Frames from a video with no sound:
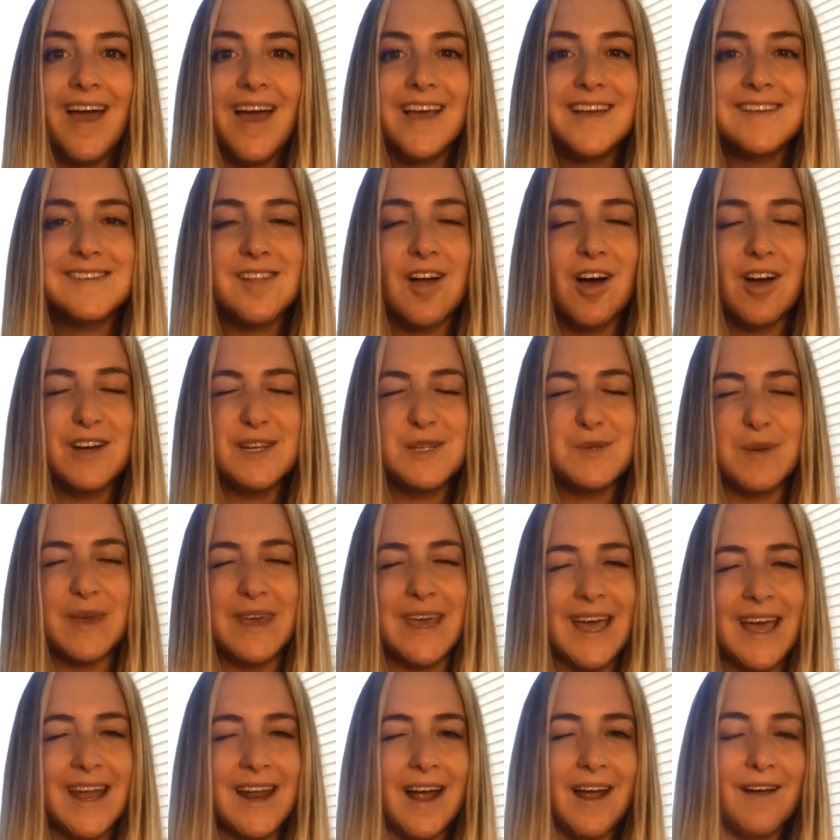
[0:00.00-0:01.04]
as long as we
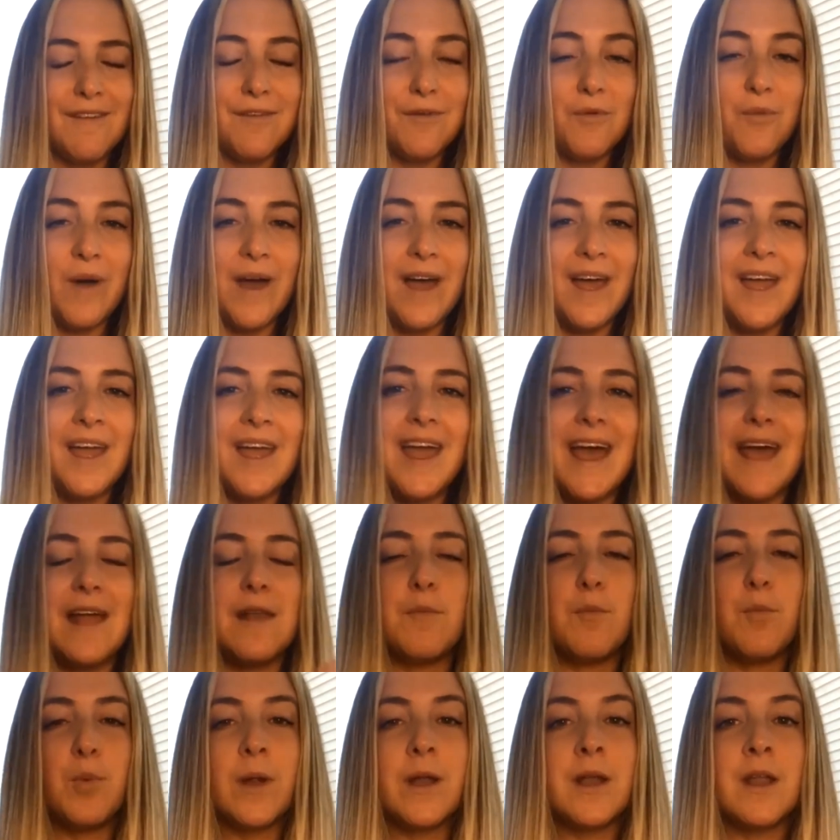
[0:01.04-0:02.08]
get out of the way
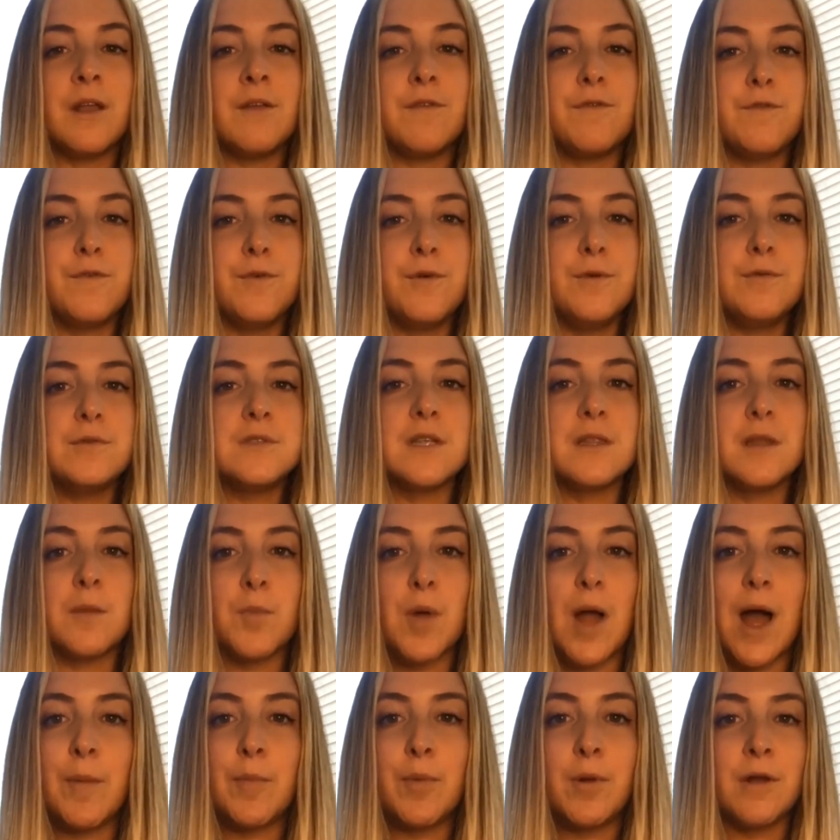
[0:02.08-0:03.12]
and bring in foods in the
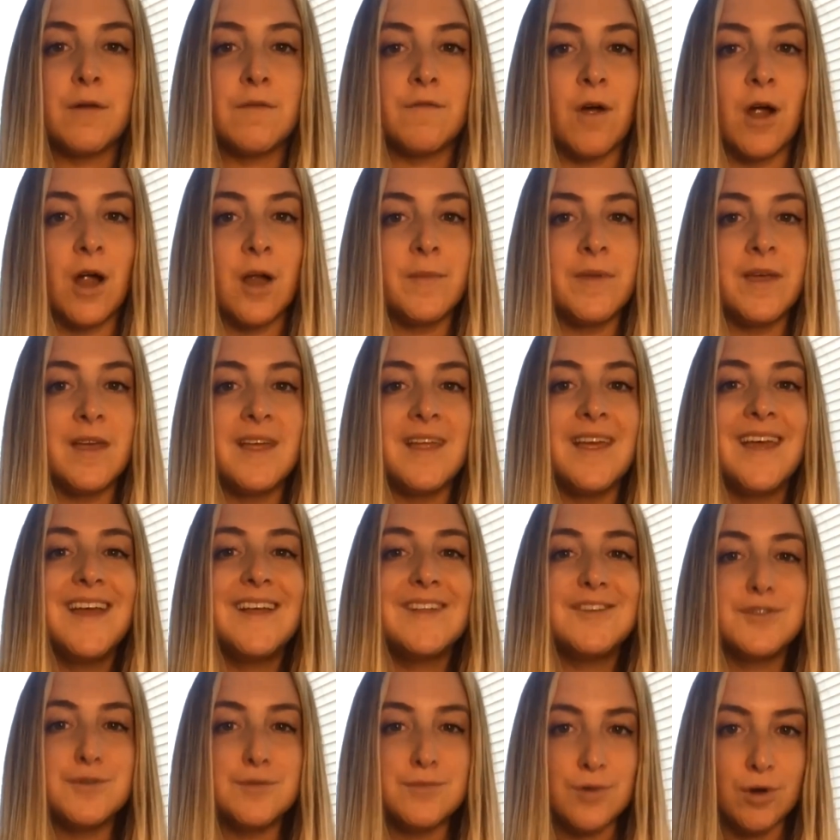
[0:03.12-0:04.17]
proper environment
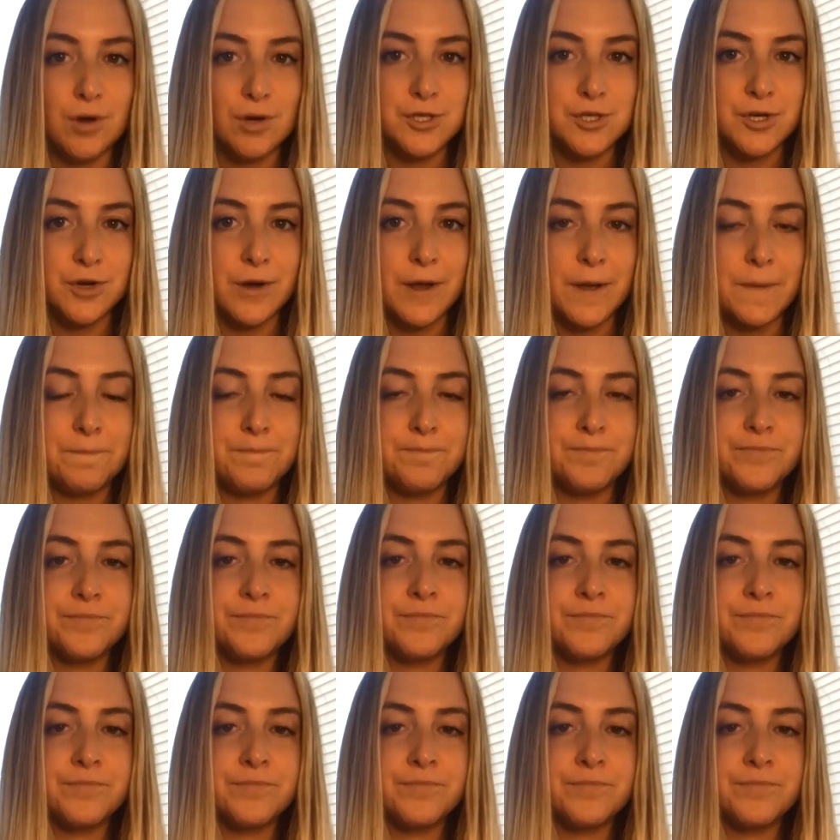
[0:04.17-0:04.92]
to nurture it.